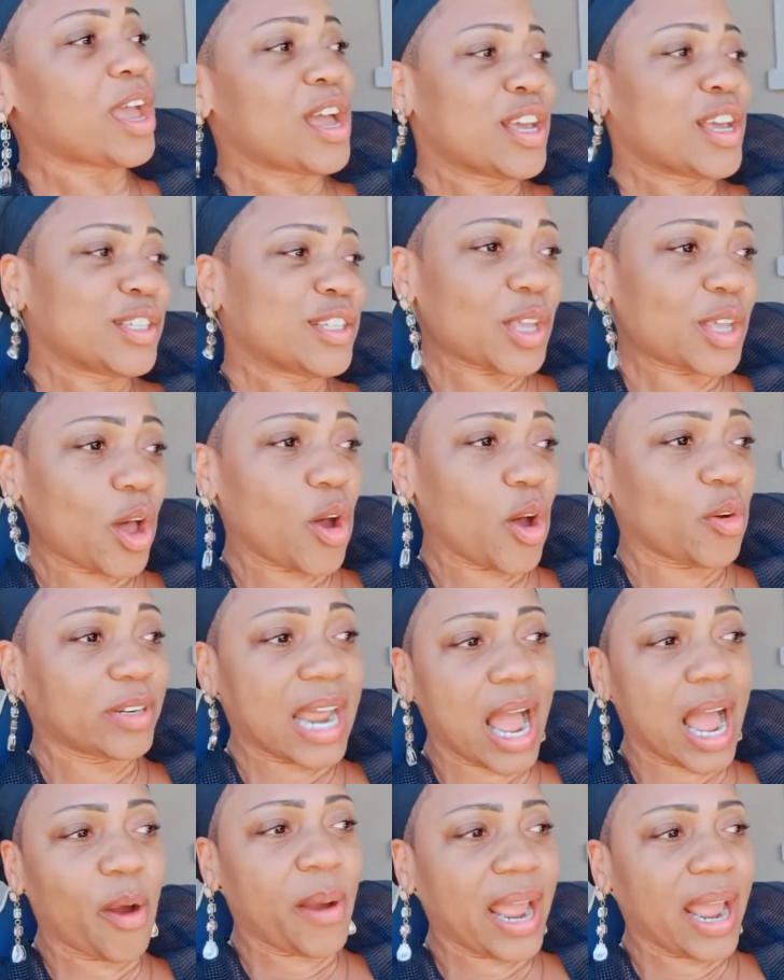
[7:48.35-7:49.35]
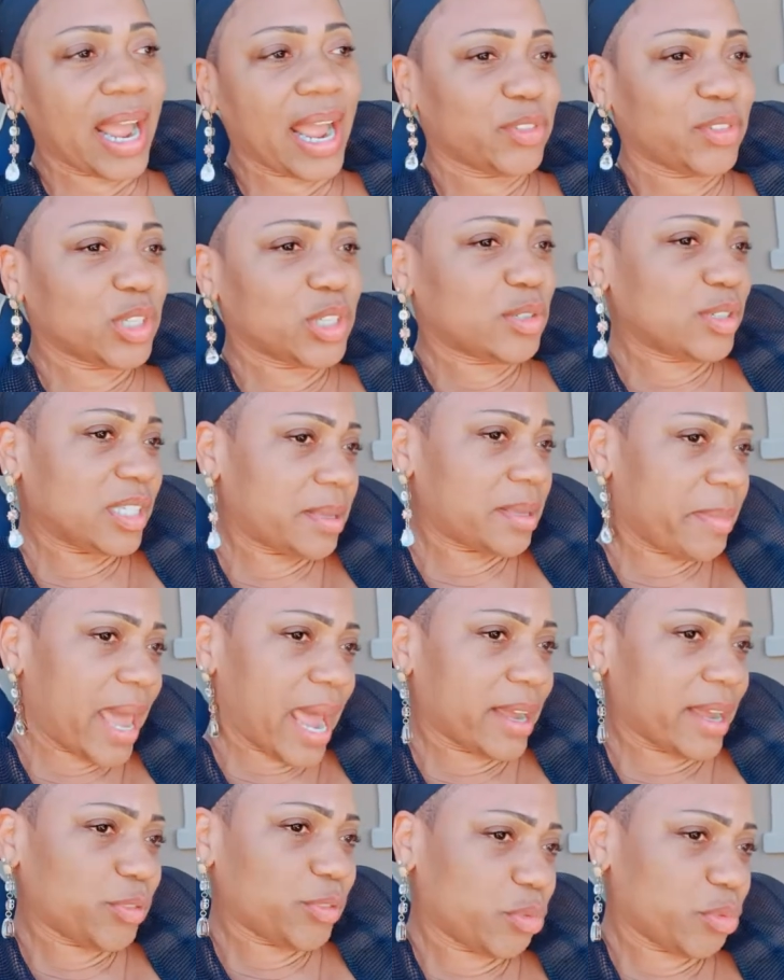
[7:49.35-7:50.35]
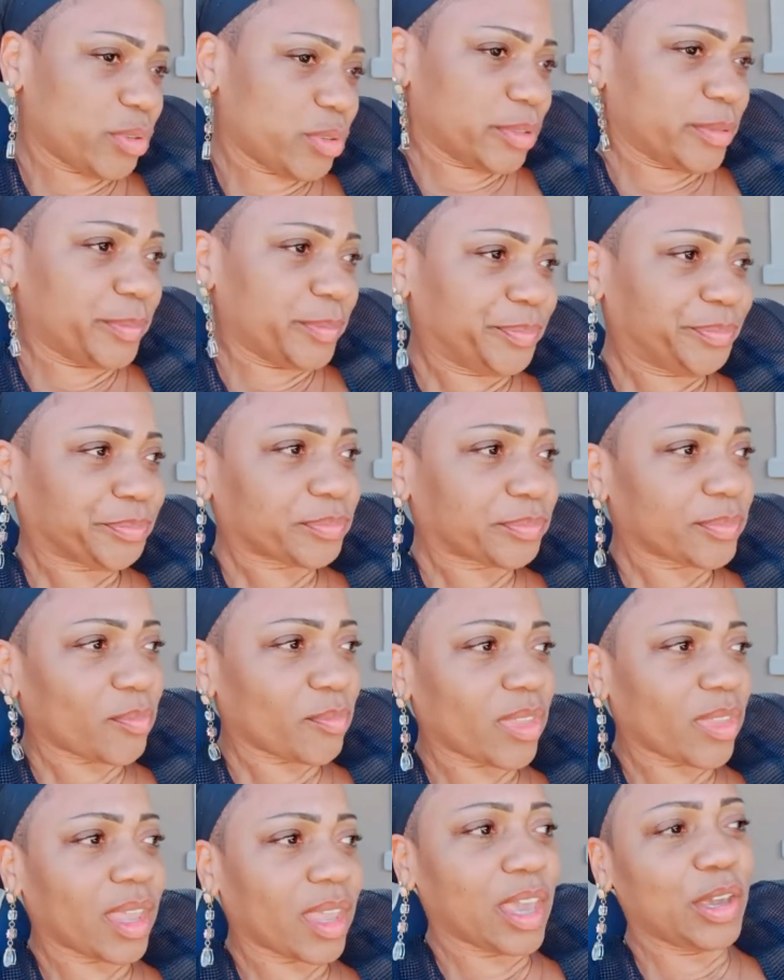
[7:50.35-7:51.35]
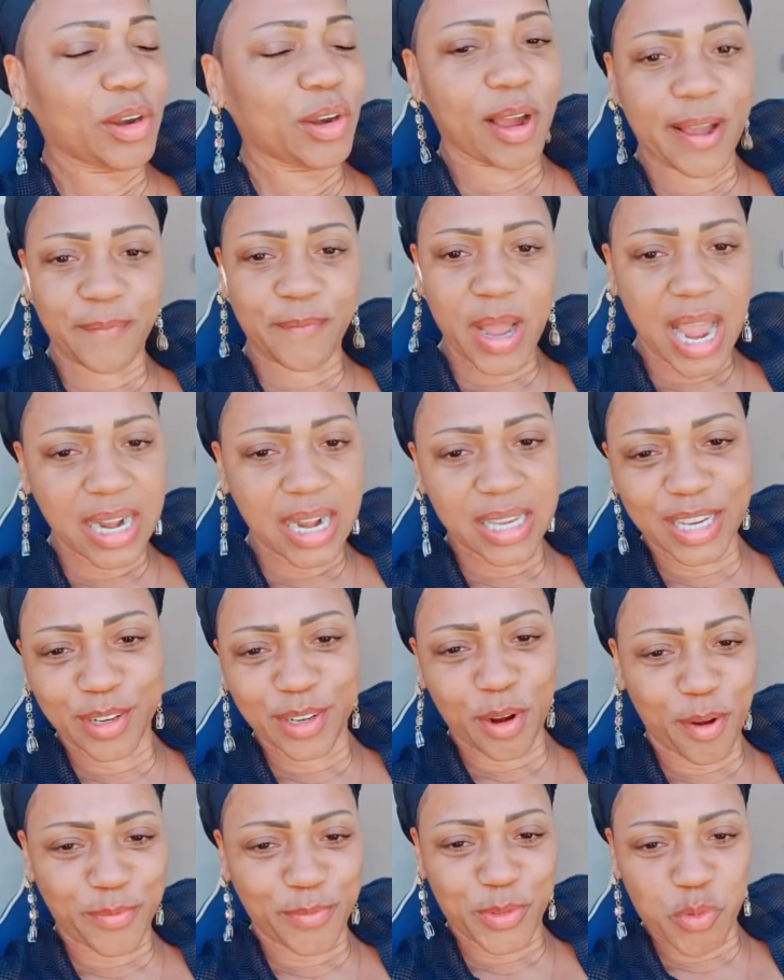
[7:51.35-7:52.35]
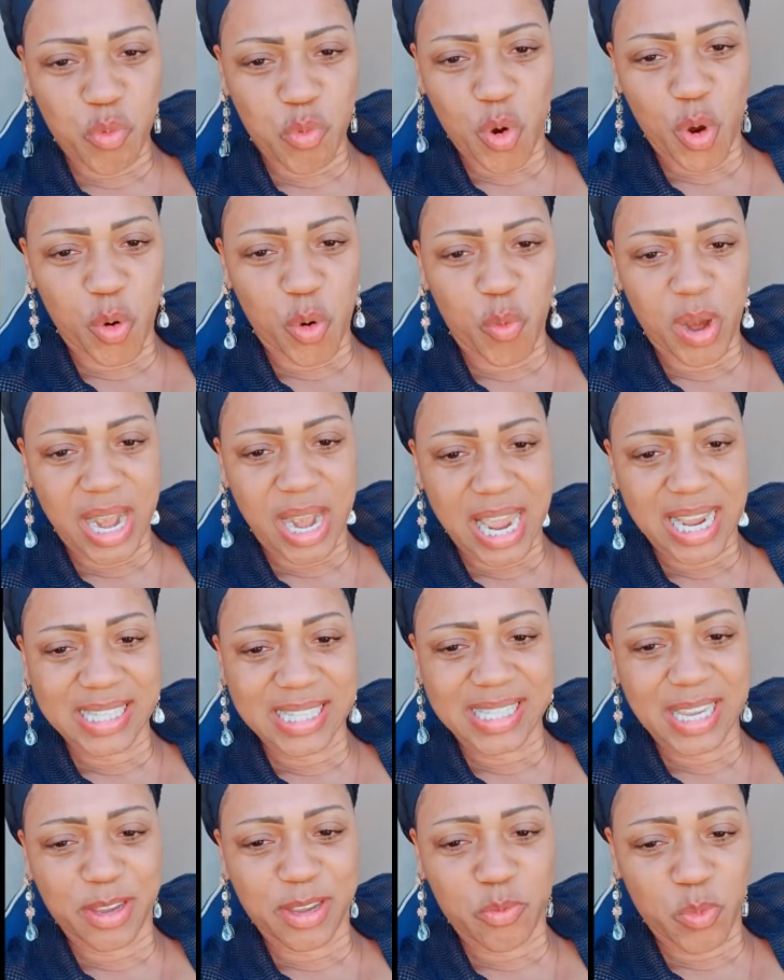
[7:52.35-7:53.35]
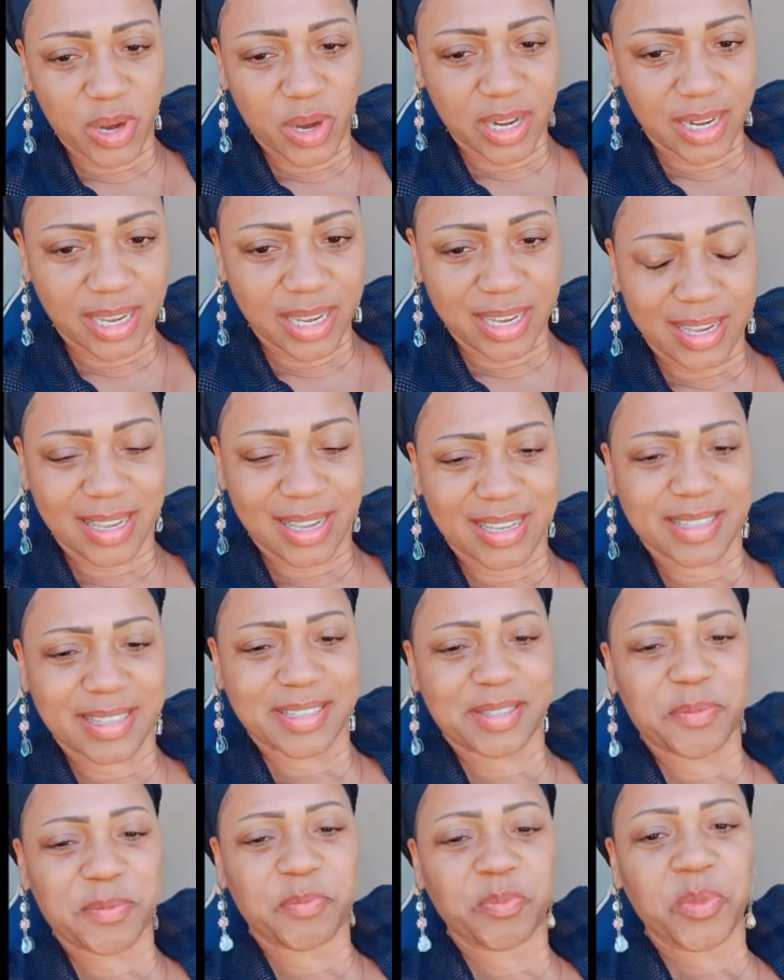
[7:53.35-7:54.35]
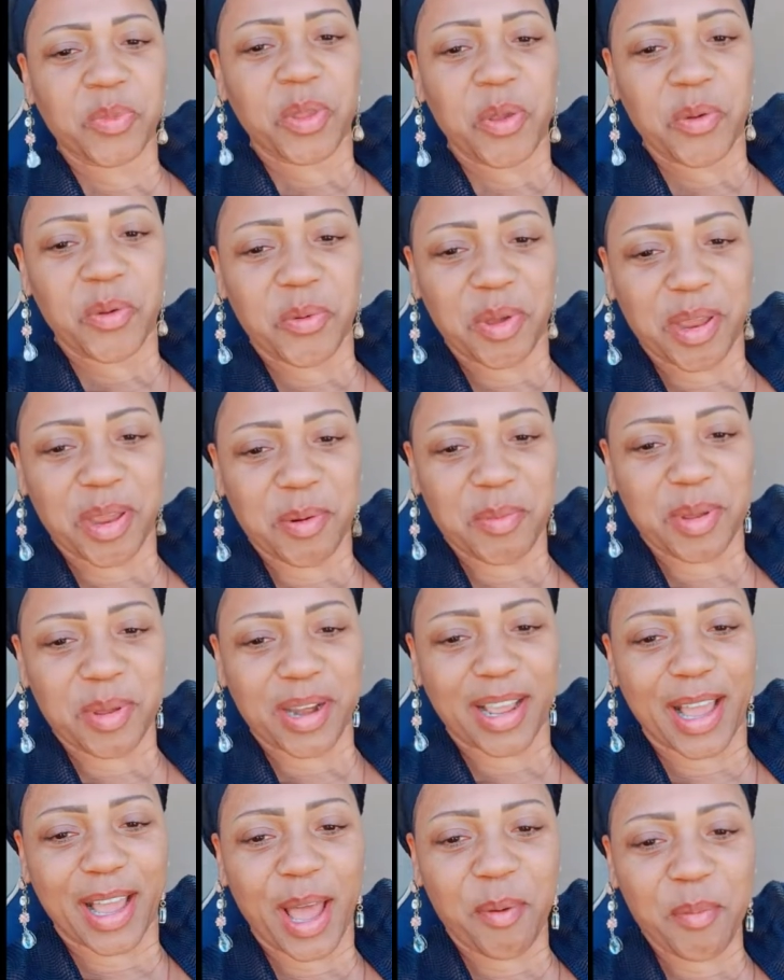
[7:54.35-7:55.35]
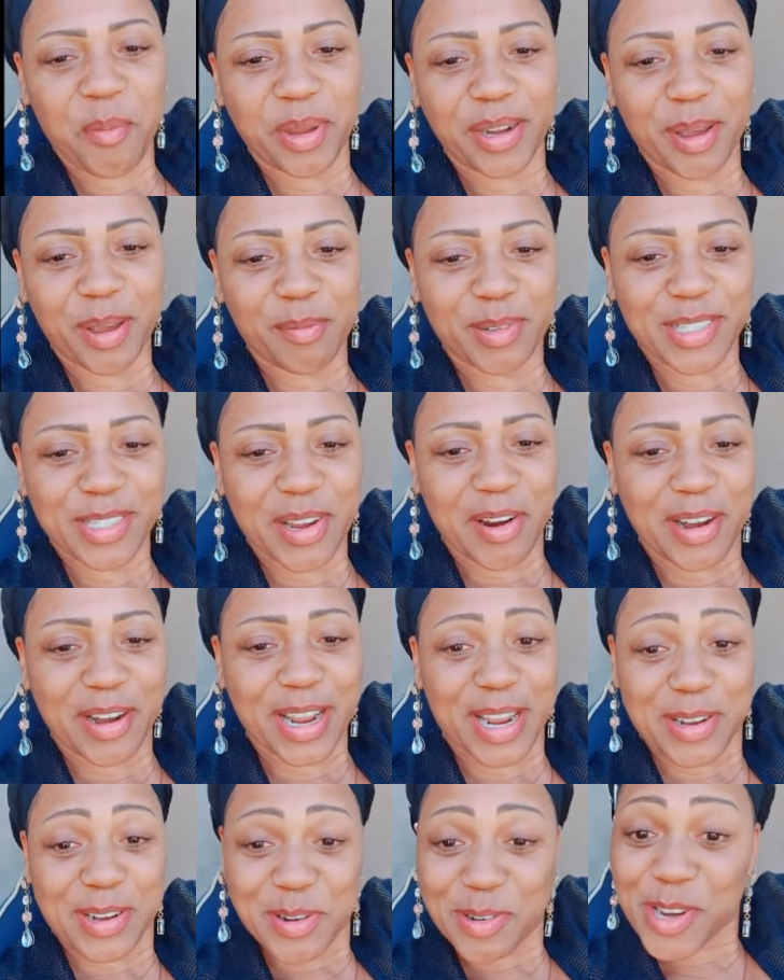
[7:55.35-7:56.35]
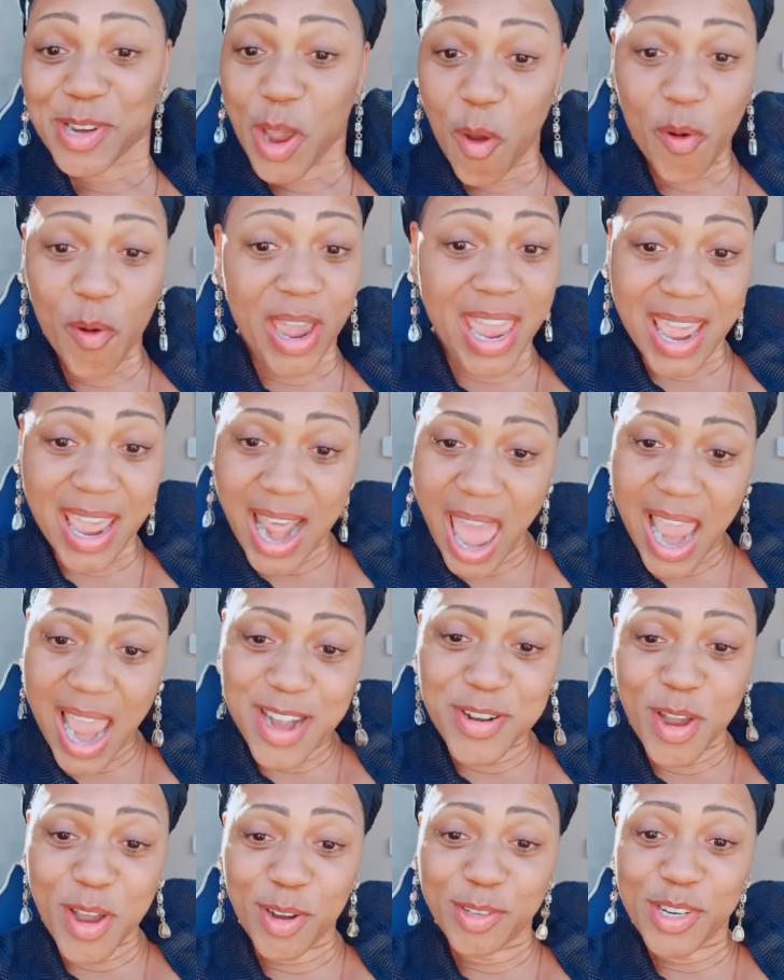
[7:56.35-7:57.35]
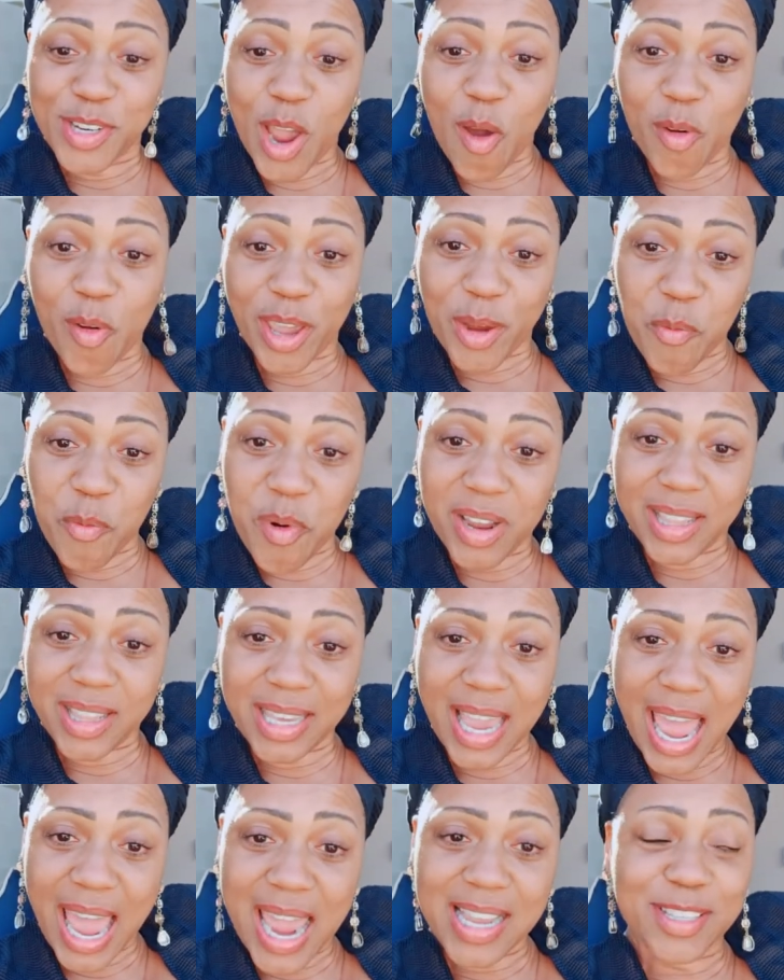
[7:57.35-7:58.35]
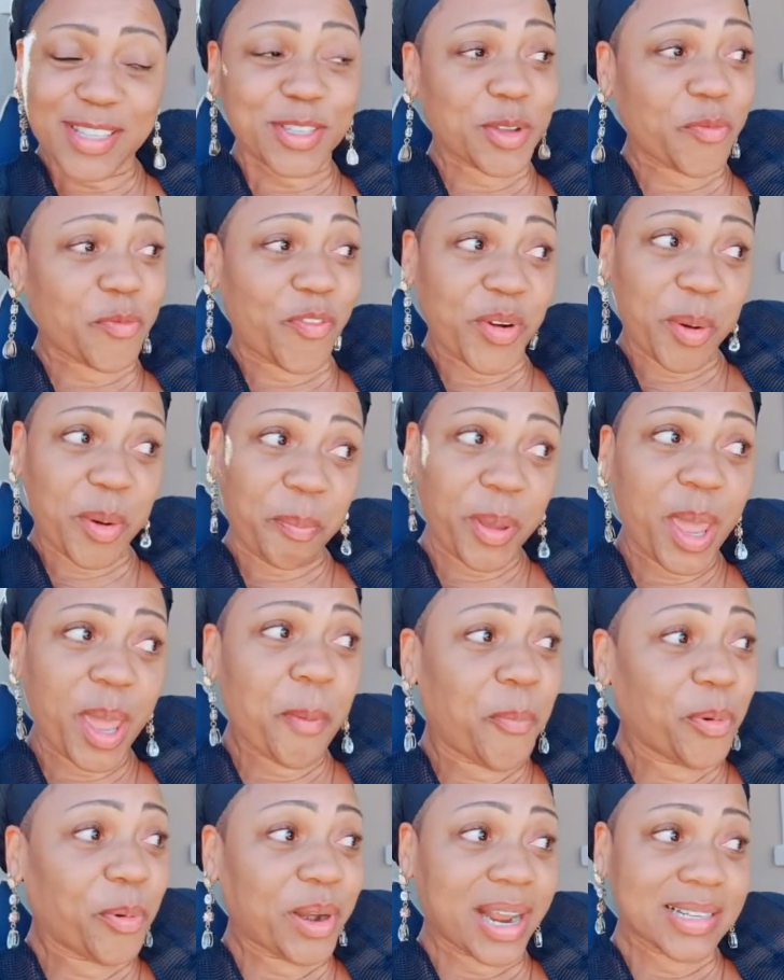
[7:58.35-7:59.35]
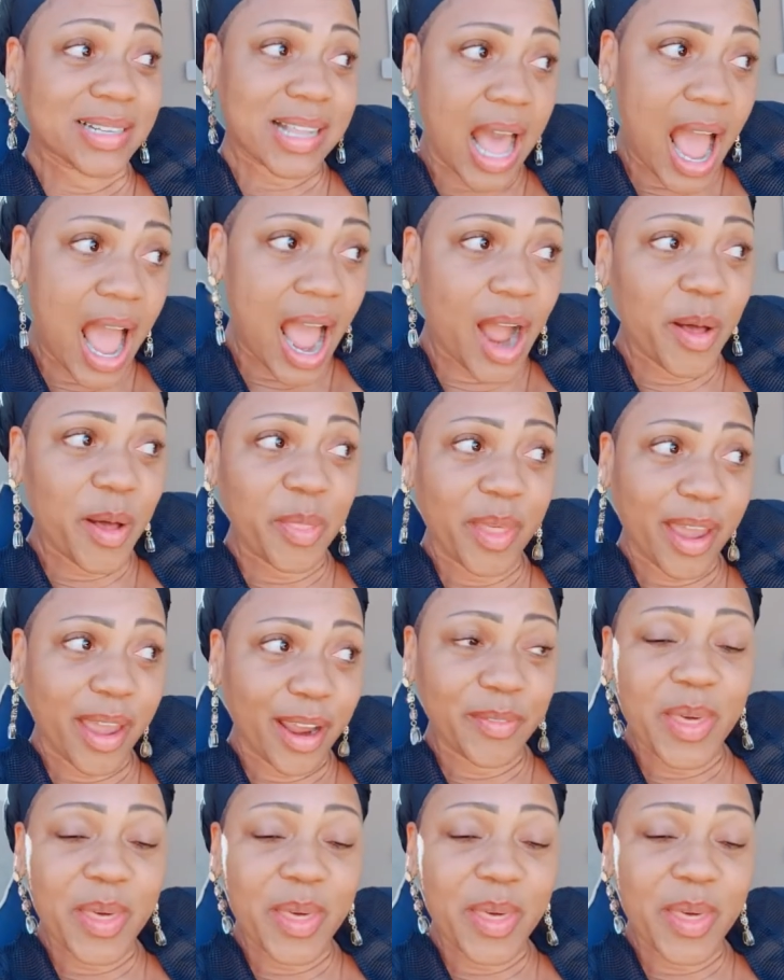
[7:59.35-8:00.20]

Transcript: So now I have to use the bathroom. You know, I finally get off the road where the 18 wheeler is. Wait a minute, coming up short ain't no joke. It ain't no joke. It really ain't. So for the people that's out there that